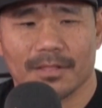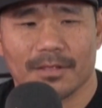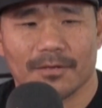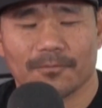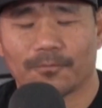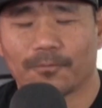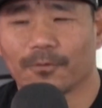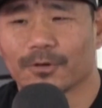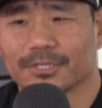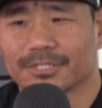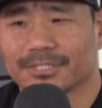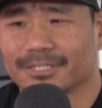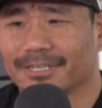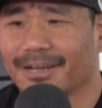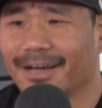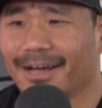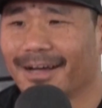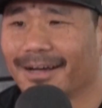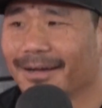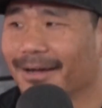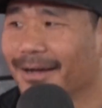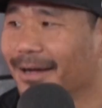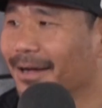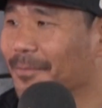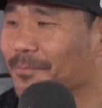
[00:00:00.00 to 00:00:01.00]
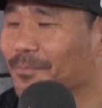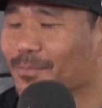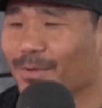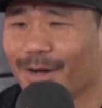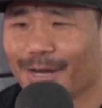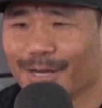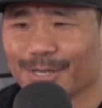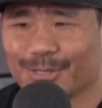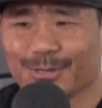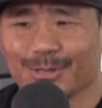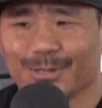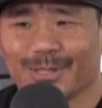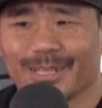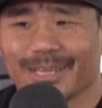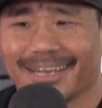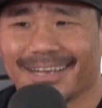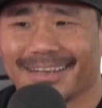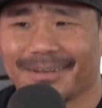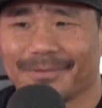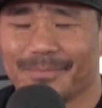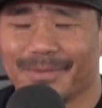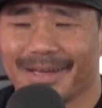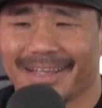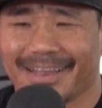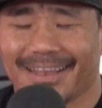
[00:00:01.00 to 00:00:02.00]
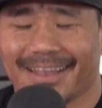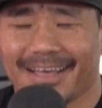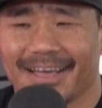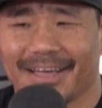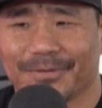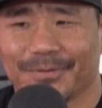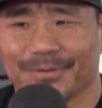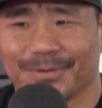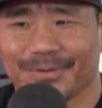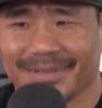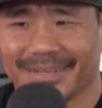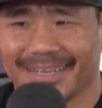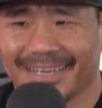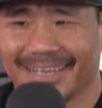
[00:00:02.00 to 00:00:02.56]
First, after that, my life